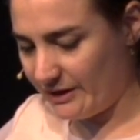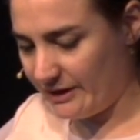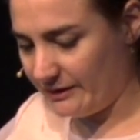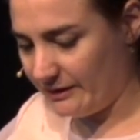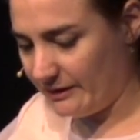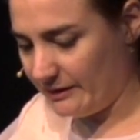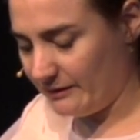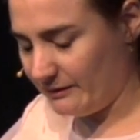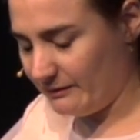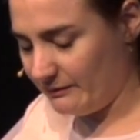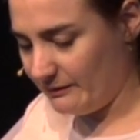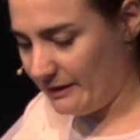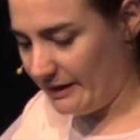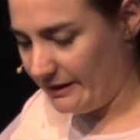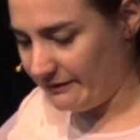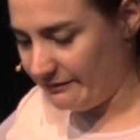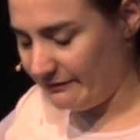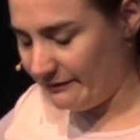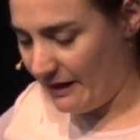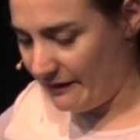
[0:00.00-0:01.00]

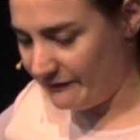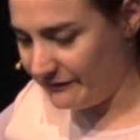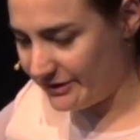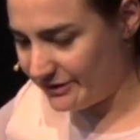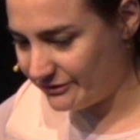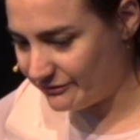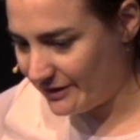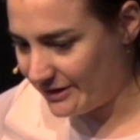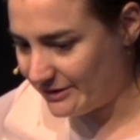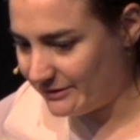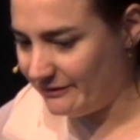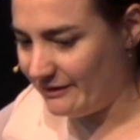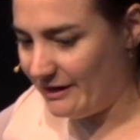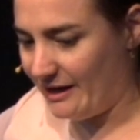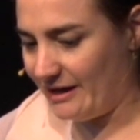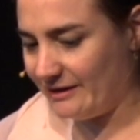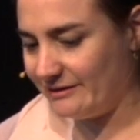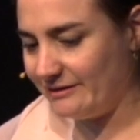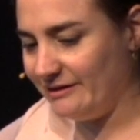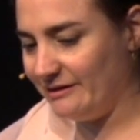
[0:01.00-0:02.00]
have the stress on the
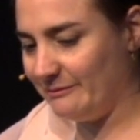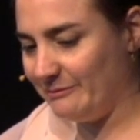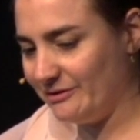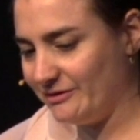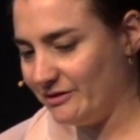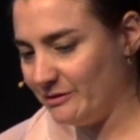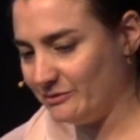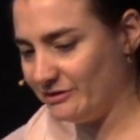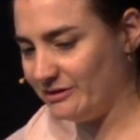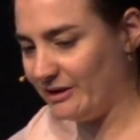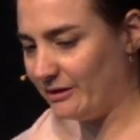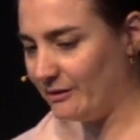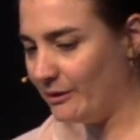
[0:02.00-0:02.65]
last syllable. So it was like